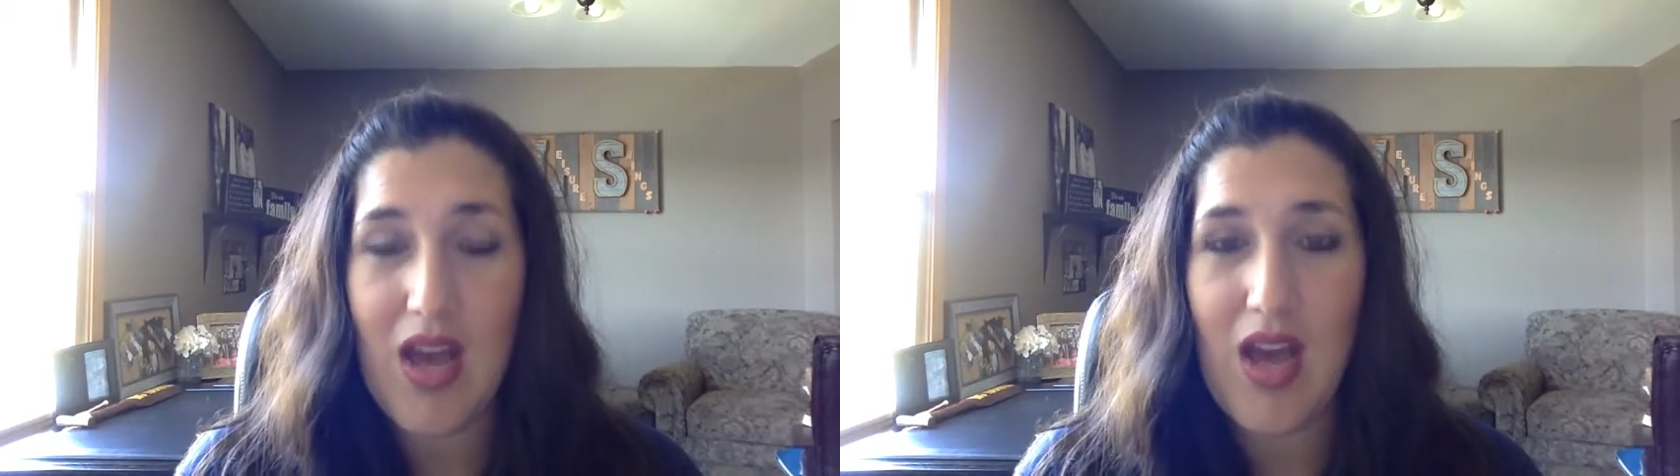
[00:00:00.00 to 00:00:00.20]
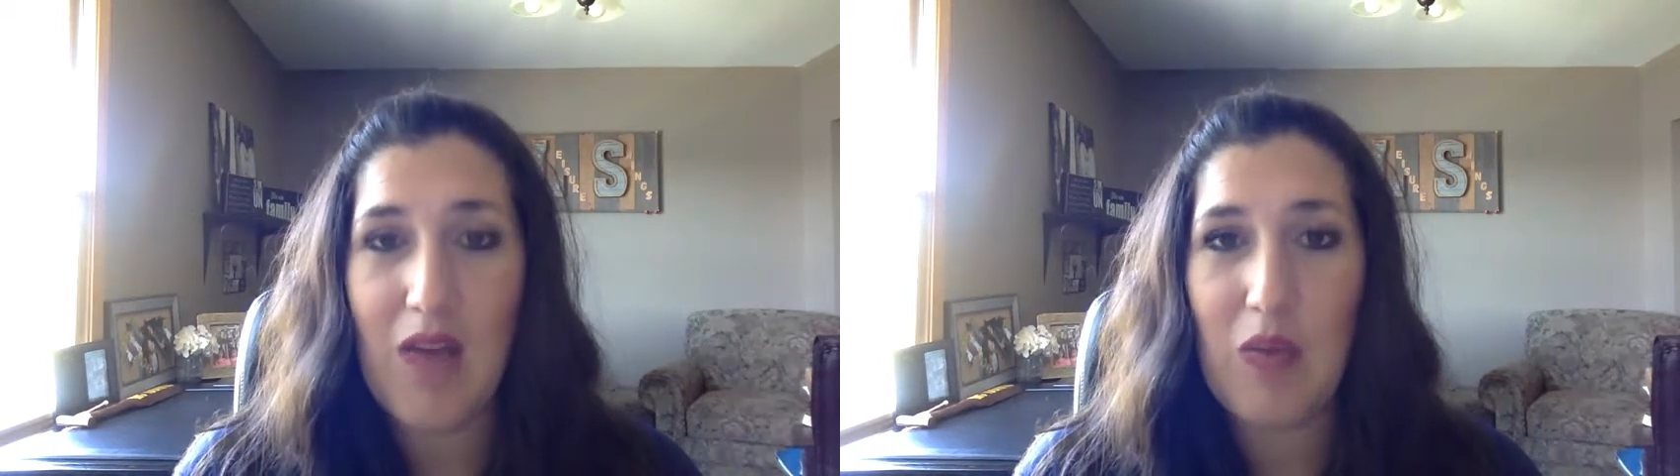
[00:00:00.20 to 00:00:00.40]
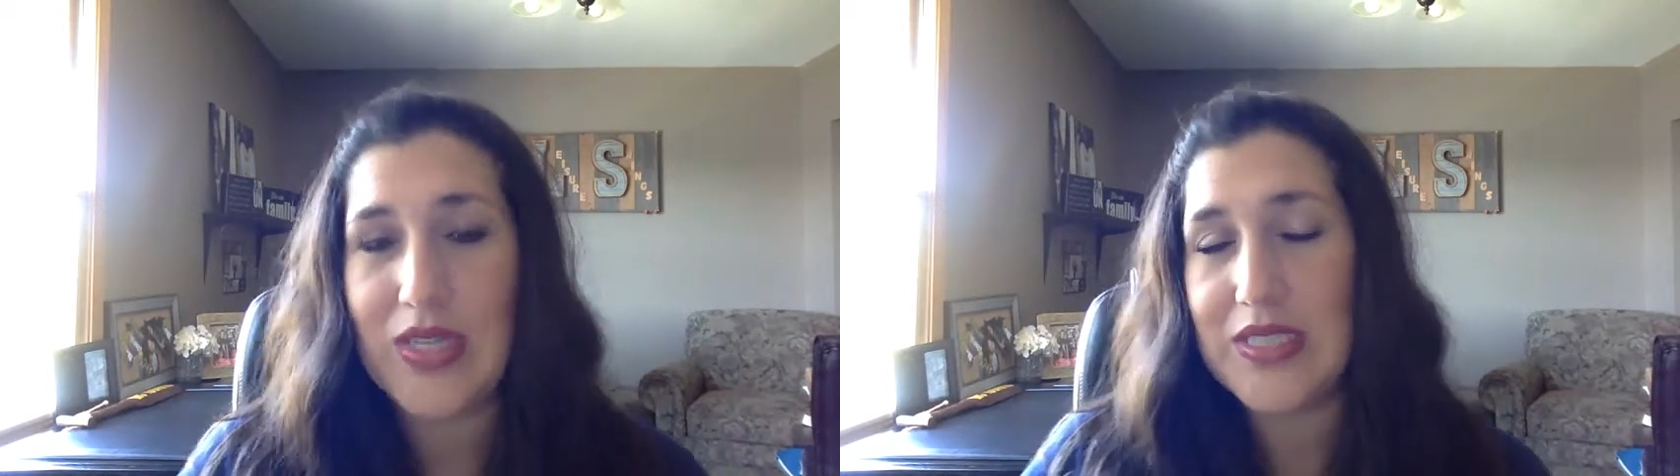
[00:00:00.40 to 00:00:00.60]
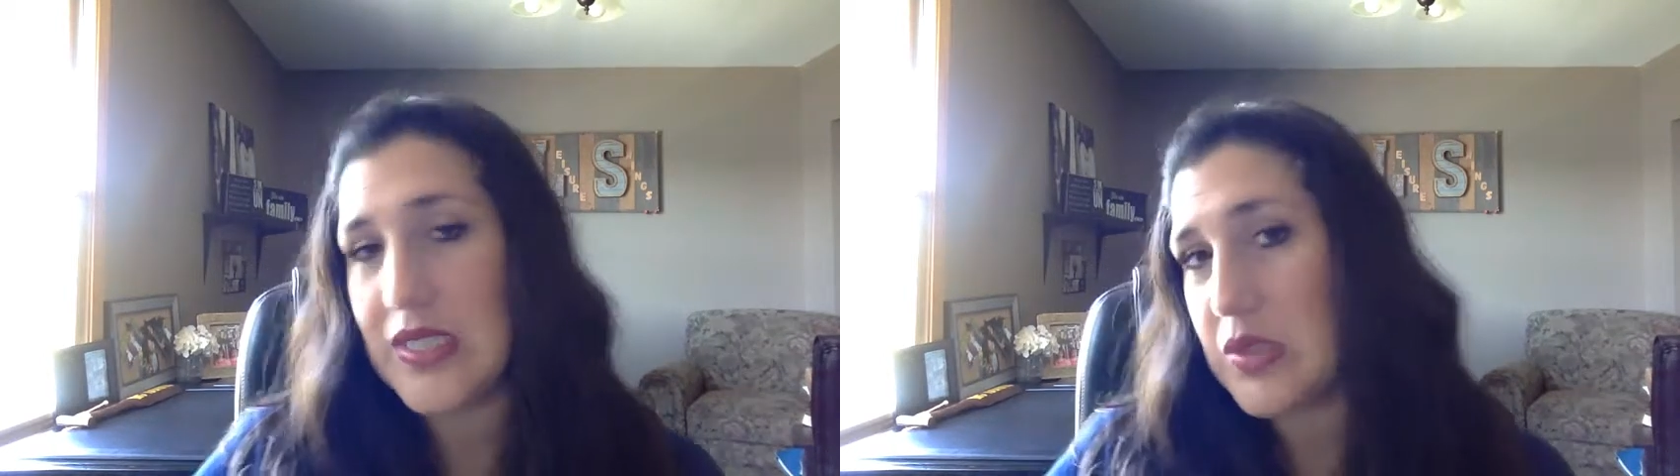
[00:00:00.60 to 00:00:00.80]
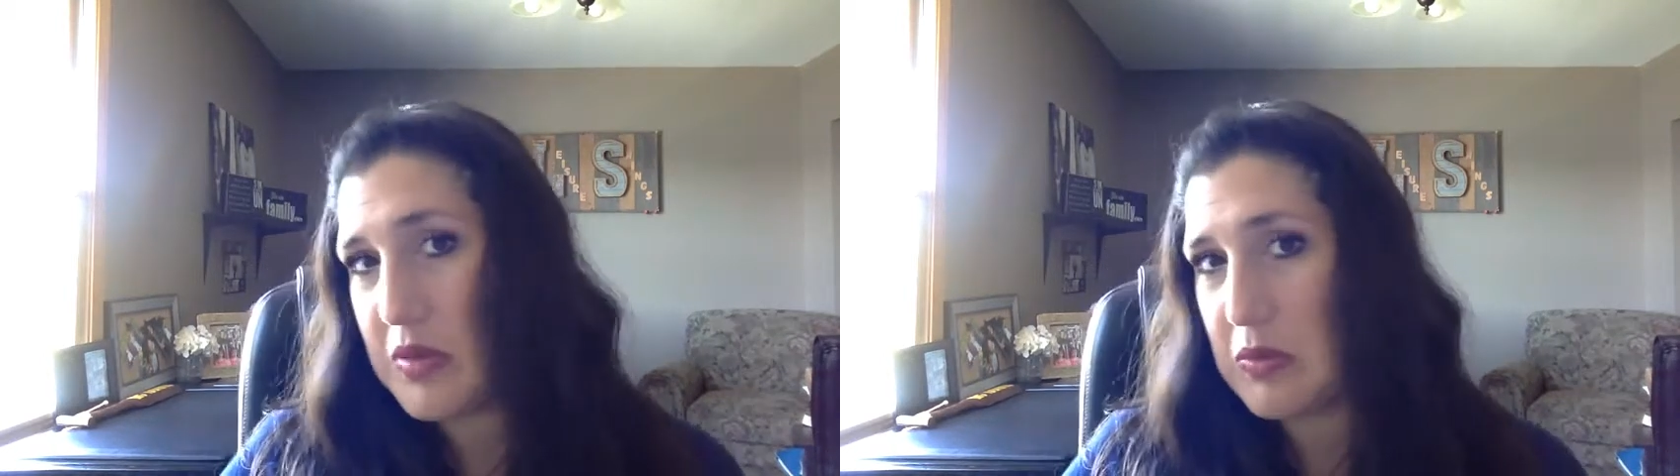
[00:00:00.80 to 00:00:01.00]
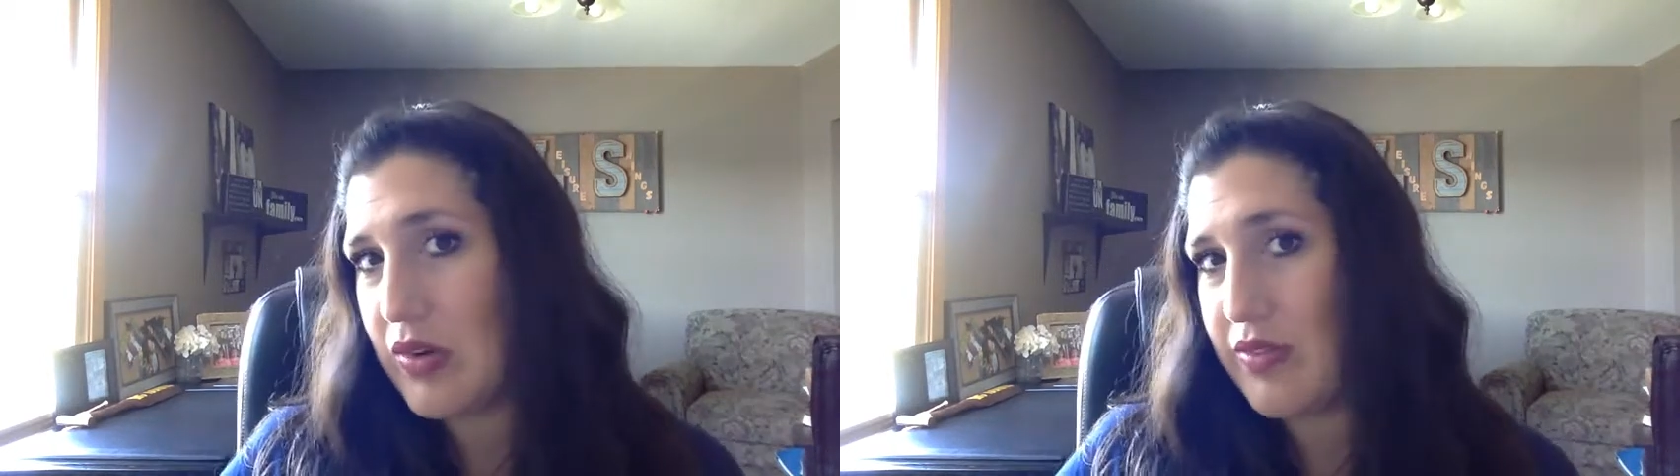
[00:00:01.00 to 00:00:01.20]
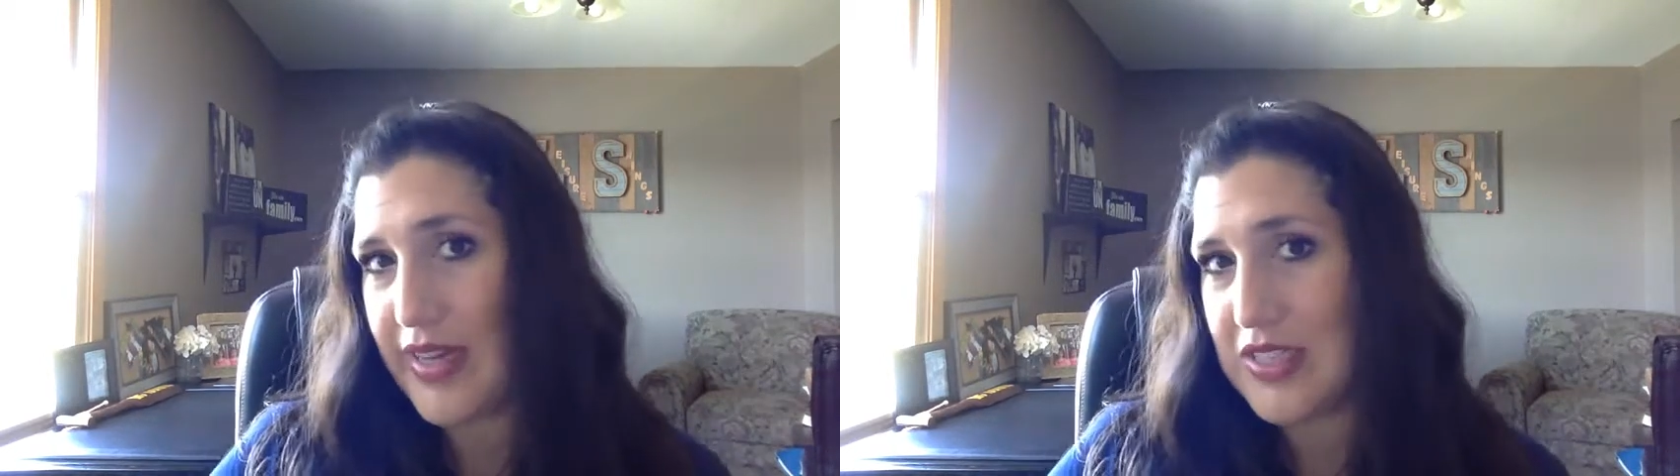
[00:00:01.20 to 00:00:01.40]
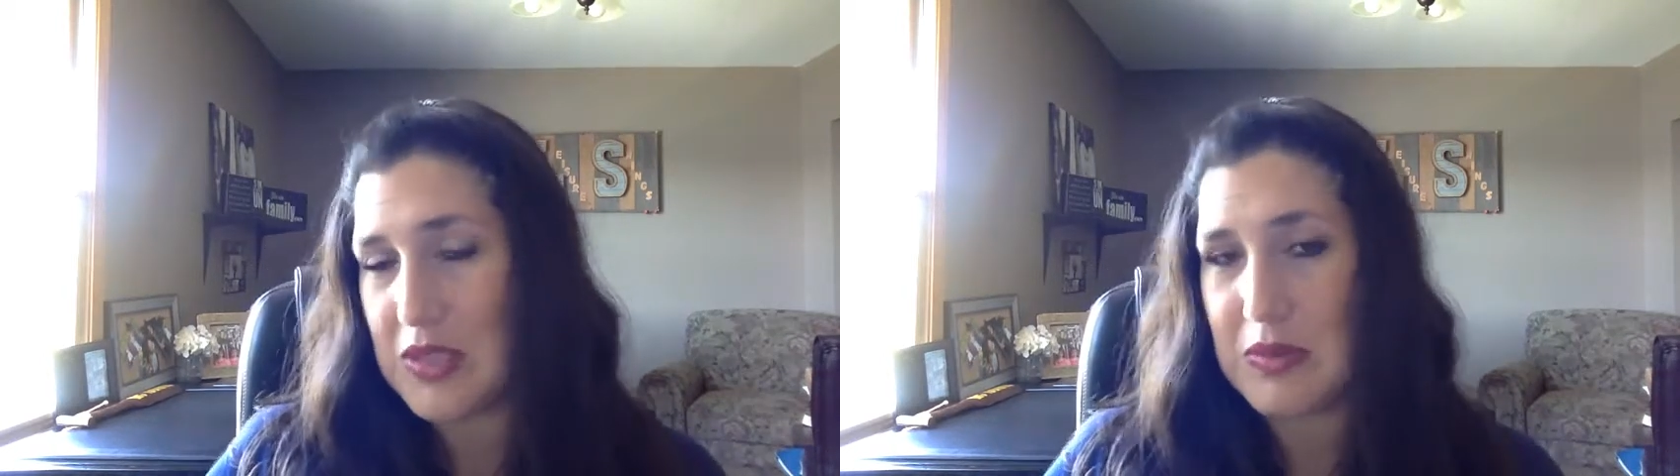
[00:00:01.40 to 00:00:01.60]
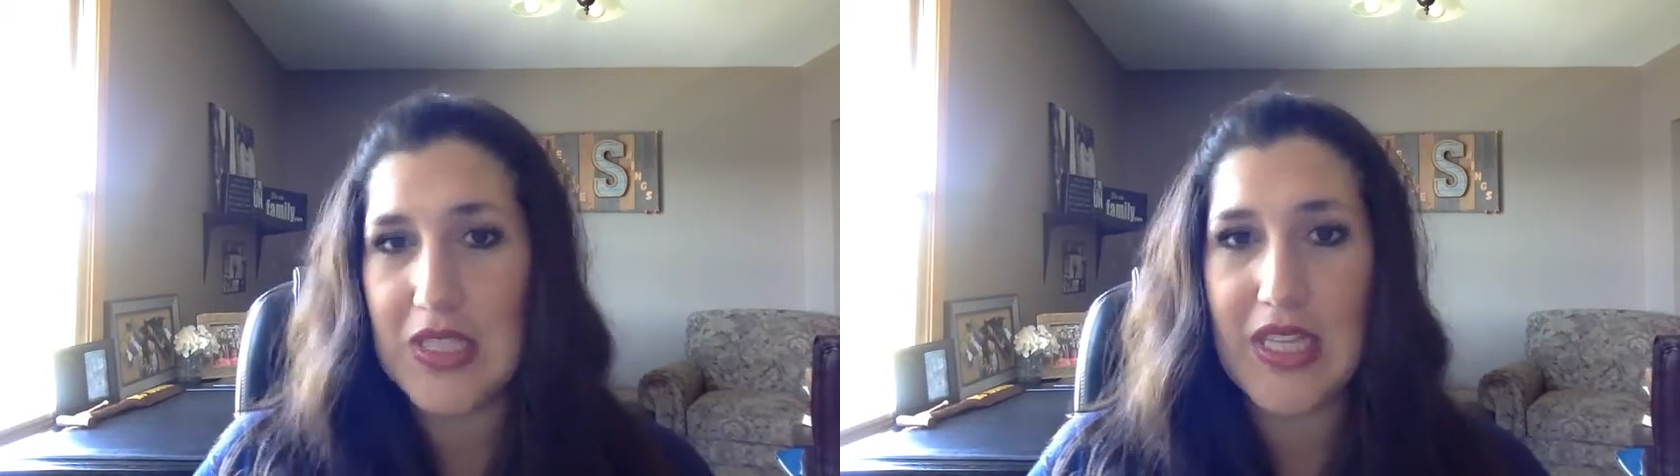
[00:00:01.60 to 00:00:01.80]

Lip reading: One is a little bit more fashionable.